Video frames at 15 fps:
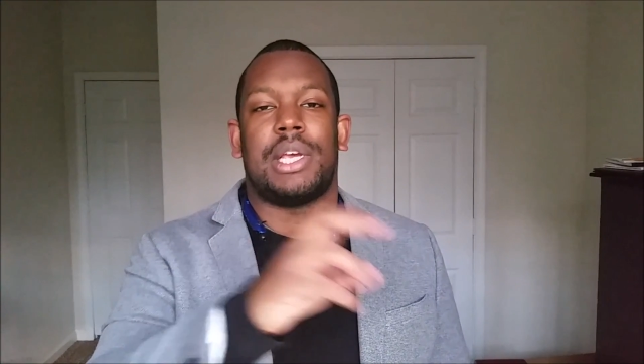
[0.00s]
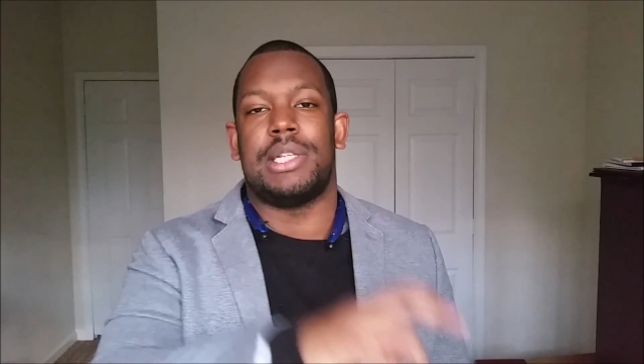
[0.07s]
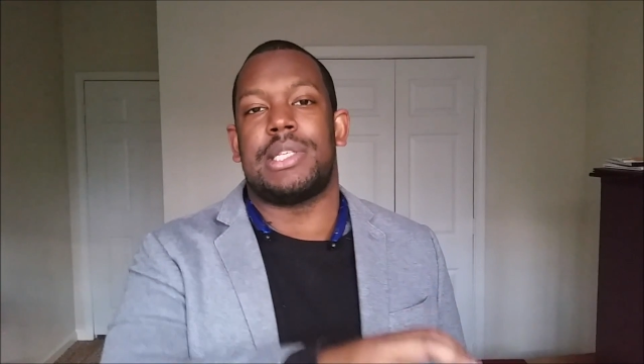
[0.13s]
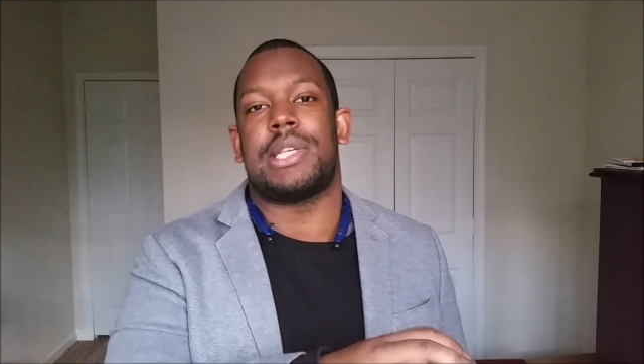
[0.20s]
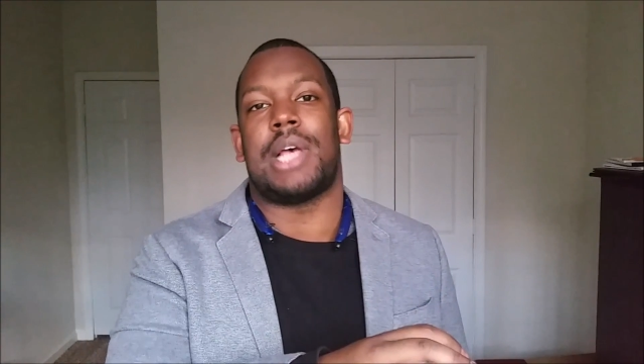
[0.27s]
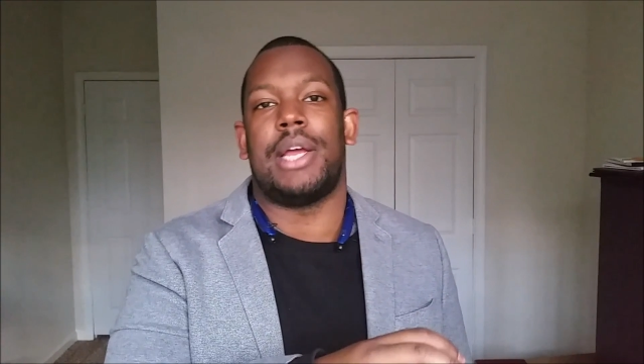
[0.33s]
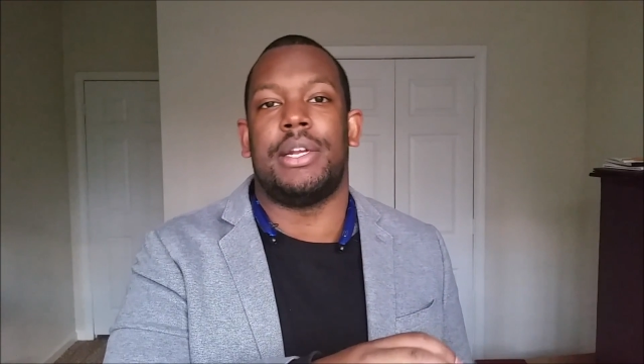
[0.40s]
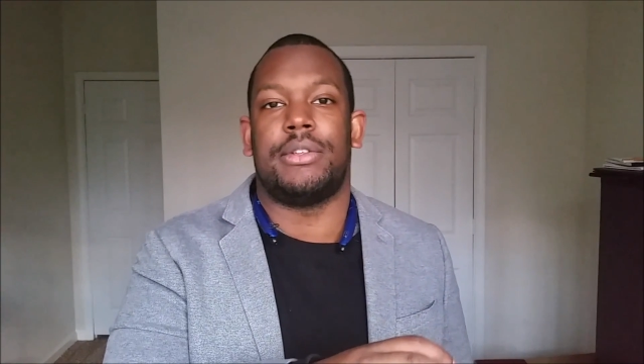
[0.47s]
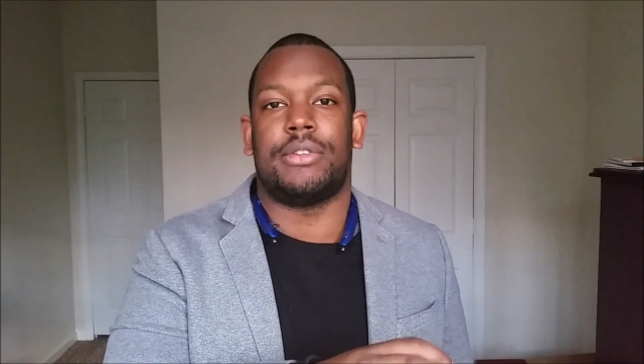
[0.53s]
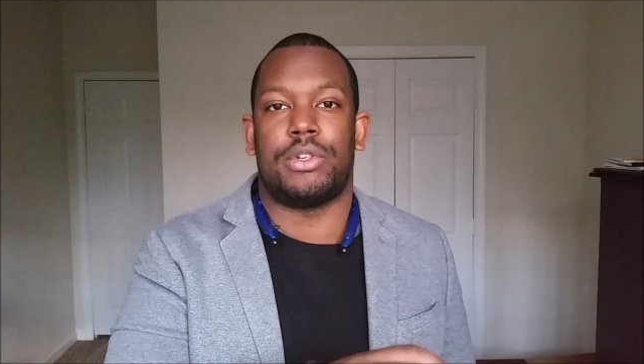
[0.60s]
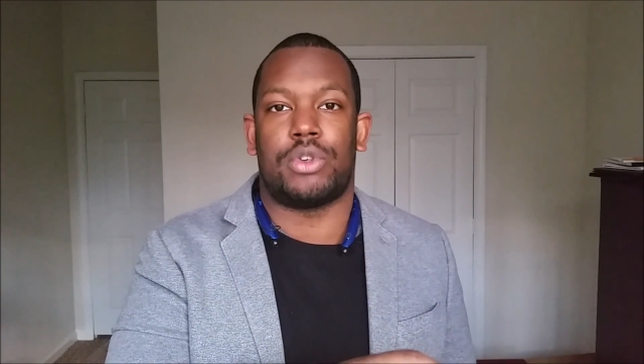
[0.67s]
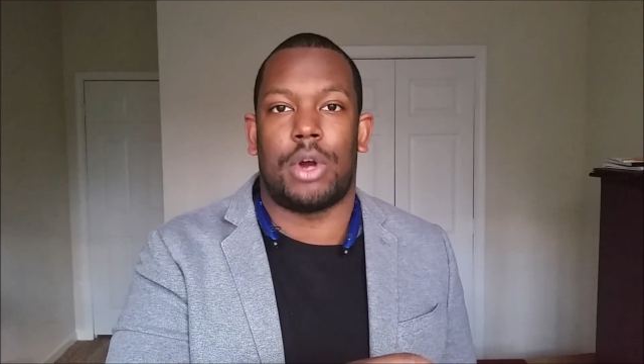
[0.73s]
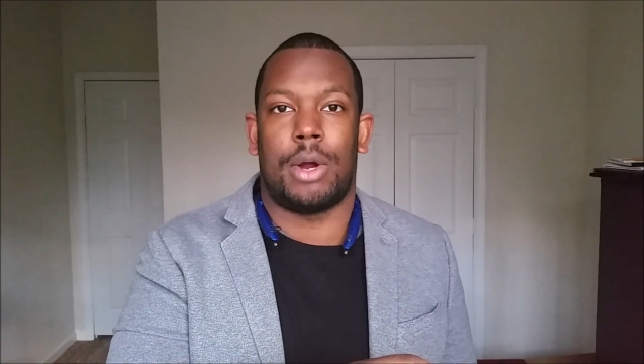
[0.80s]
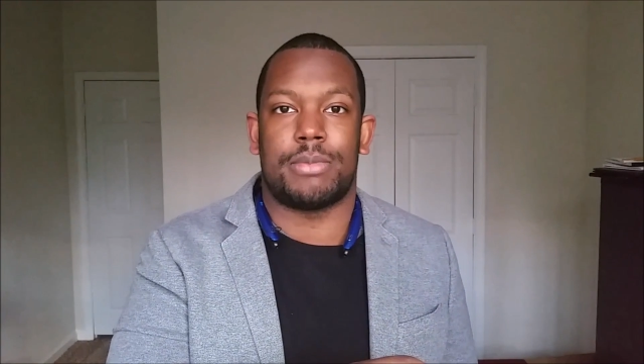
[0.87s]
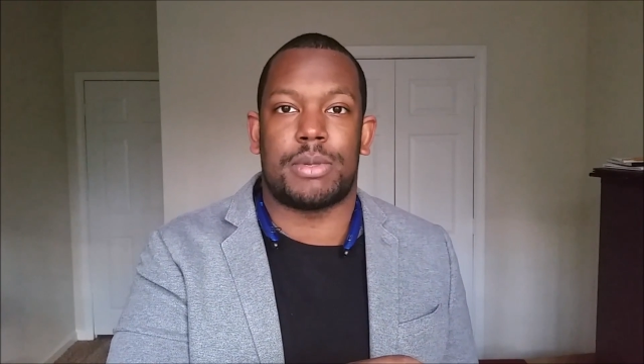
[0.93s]
insight into
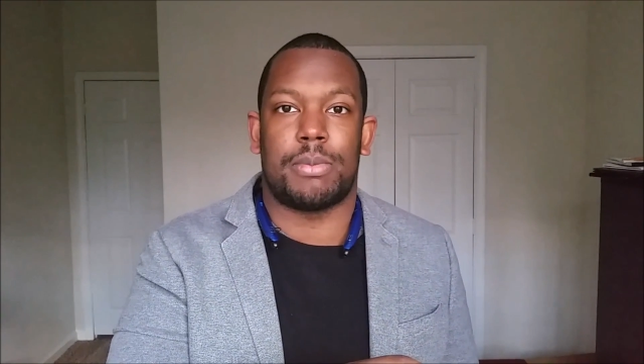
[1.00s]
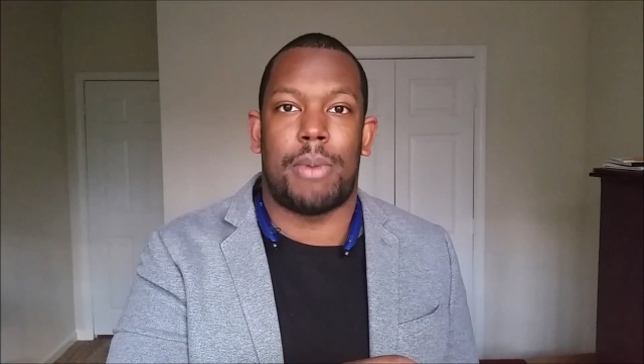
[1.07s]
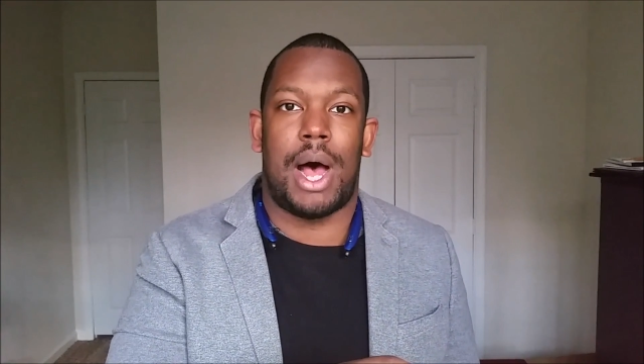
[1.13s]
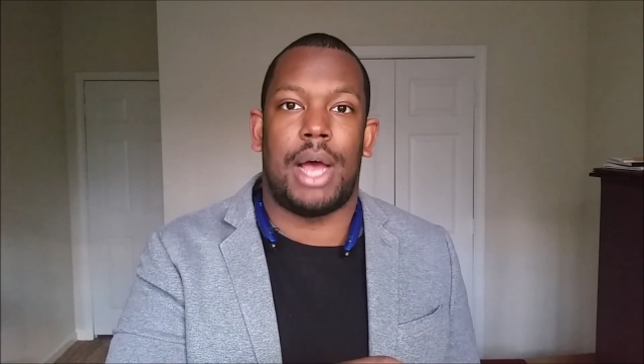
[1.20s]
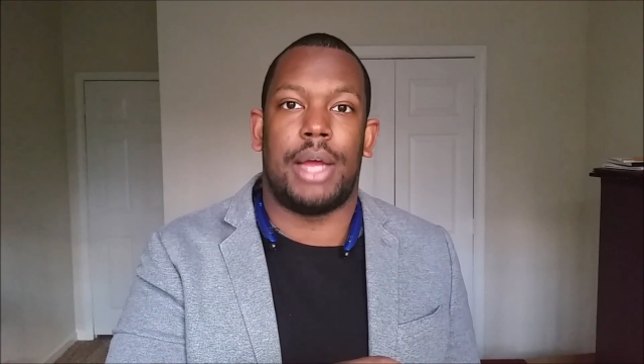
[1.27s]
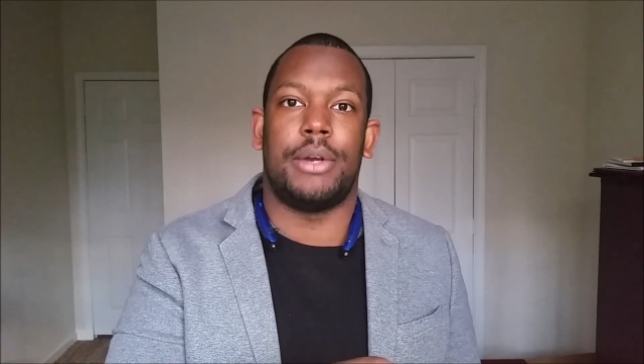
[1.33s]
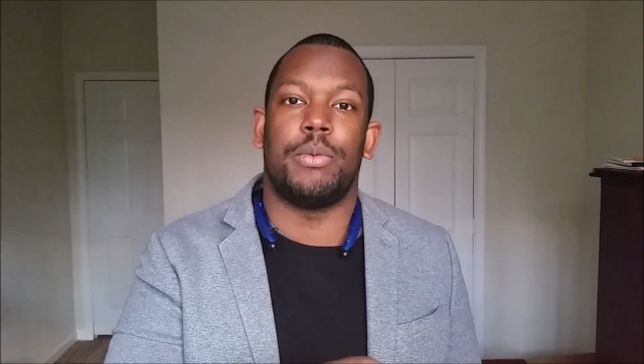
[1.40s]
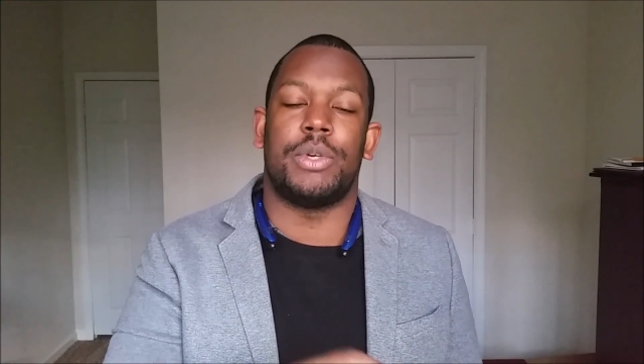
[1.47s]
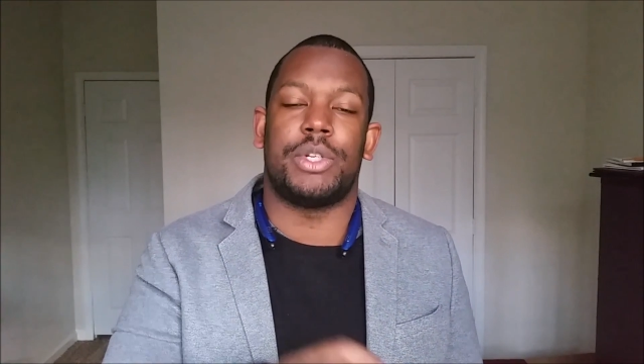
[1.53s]
Trump's mind,